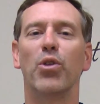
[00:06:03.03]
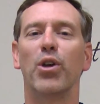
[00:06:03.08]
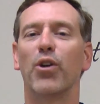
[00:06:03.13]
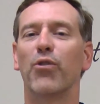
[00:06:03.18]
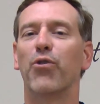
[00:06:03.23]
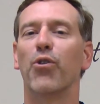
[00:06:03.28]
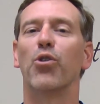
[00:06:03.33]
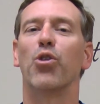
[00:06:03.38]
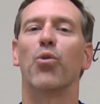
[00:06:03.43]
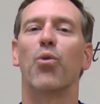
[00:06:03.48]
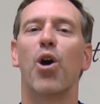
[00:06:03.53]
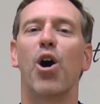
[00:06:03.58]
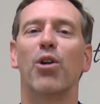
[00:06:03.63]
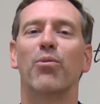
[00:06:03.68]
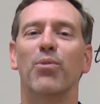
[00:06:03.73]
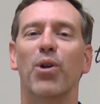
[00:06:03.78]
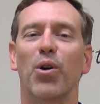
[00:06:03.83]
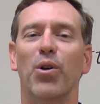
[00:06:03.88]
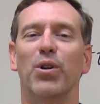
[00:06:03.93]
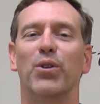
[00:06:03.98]
there for the
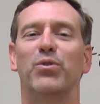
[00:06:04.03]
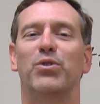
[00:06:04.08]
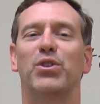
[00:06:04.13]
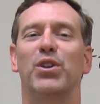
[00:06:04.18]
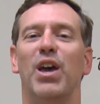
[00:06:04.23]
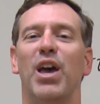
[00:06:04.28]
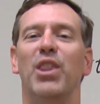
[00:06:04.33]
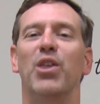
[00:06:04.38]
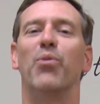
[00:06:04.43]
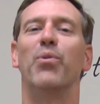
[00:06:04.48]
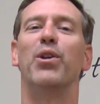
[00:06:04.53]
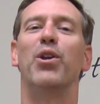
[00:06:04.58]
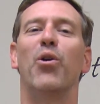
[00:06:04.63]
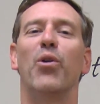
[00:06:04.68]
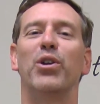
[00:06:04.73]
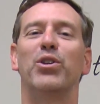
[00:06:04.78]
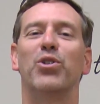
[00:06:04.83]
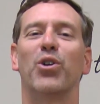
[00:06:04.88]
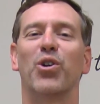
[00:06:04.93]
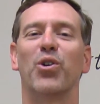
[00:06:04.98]
wrong motives, and there'll be no
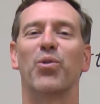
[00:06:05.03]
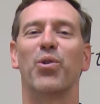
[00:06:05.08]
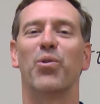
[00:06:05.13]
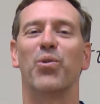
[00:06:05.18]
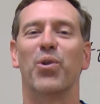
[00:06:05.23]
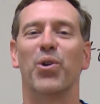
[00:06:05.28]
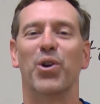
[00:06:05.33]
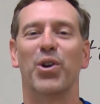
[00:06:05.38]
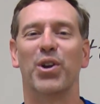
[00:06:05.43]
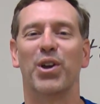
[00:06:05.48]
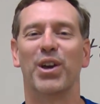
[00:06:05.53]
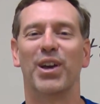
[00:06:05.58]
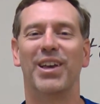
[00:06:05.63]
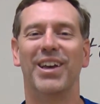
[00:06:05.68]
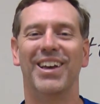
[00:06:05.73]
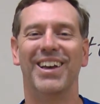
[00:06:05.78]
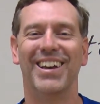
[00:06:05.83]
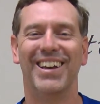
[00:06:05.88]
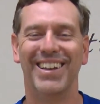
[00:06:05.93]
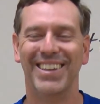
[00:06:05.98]
eternal reward.
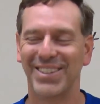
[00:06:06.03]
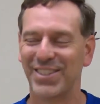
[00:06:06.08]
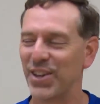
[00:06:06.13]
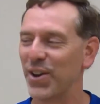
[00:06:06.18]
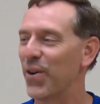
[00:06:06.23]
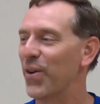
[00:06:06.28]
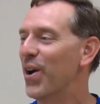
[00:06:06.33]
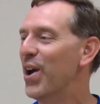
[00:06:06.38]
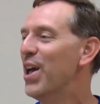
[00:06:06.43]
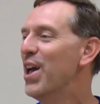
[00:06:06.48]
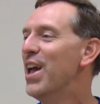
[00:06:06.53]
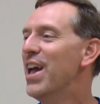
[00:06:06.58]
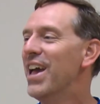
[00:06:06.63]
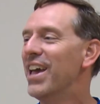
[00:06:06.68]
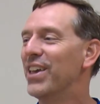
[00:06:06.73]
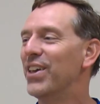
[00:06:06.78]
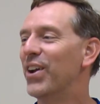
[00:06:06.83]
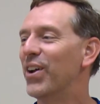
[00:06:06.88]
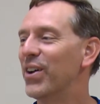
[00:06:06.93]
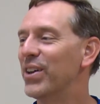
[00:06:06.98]
So,
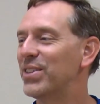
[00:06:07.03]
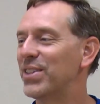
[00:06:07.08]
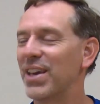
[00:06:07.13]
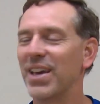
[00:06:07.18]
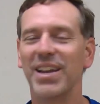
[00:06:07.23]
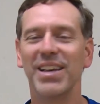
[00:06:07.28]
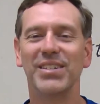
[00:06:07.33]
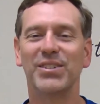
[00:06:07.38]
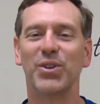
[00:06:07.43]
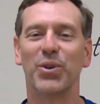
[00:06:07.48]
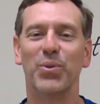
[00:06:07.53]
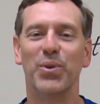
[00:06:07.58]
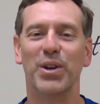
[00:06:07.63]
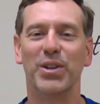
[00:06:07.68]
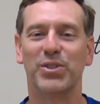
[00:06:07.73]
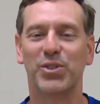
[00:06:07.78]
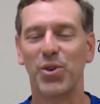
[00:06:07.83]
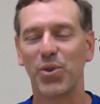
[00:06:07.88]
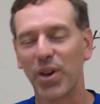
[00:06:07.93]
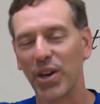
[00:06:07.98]
it is a
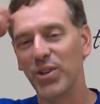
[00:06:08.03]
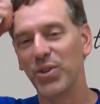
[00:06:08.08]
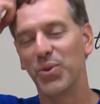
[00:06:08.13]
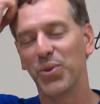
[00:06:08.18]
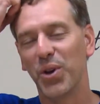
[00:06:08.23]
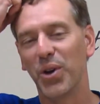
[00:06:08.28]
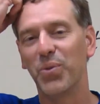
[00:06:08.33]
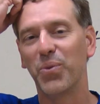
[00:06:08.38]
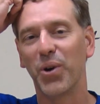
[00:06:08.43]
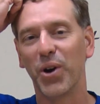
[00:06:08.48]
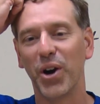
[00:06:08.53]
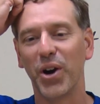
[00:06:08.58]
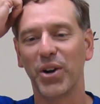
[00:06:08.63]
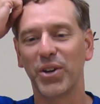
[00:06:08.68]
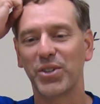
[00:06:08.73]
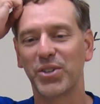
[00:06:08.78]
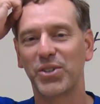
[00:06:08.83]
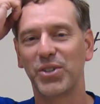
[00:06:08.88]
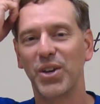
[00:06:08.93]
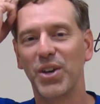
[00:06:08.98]
risk. You can do good
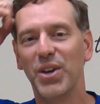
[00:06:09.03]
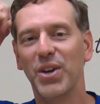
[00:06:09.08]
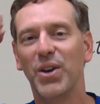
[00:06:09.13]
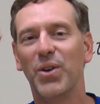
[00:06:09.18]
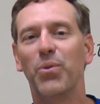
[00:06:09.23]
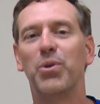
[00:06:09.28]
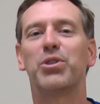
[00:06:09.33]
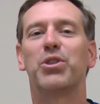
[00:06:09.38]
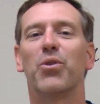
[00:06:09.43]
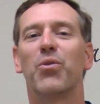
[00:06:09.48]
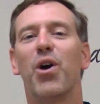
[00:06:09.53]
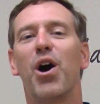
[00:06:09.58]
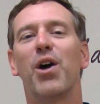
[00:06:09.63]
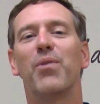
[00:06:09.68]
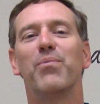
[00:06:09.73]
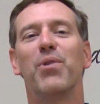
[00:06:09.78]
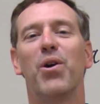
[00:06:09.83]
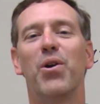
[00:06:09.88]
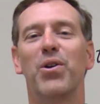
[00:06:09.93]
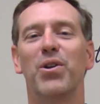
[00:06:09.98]
works with the
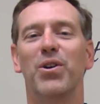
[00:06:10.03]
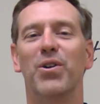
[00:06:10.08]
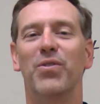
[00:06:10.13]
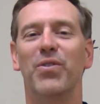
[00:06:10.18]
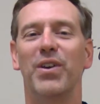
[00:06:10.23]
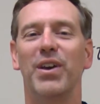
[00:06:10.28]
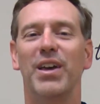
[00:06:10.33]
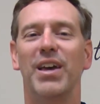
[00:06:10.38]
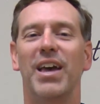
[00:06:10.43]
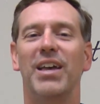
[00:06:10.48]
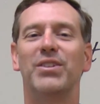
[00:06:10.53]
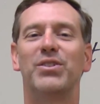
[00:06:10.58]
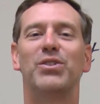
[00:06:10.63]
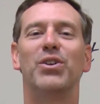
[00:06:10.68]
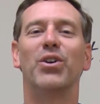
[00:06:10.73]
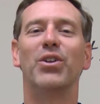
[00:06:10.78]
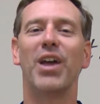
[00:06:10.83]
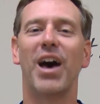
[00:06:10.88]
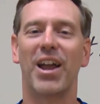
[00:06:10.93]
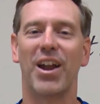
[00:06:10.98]
wrong motive and
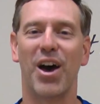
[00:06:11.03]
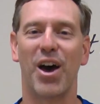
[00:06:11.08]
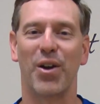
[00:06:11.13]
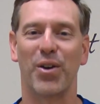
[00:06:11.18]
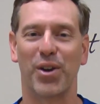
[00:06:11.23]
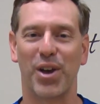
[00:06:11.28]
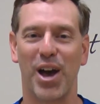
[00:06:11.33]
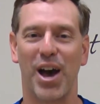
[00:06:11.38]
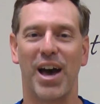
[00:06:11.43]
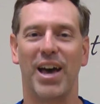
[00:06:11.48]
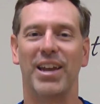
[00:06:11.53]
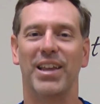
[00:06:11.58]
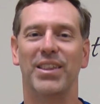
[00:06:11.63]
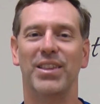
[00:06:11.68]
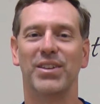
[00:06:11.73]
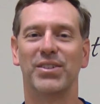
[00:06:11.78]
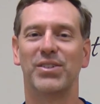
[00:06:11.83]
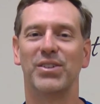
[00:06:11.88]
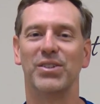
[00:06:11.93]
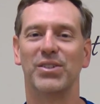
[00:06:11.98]
still not honor God. And
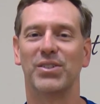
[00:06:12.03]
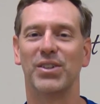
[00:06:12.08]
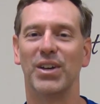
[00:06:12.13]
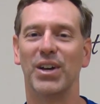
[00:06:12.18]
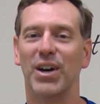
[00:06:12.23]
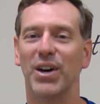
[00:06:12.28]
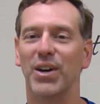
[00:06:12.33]
this is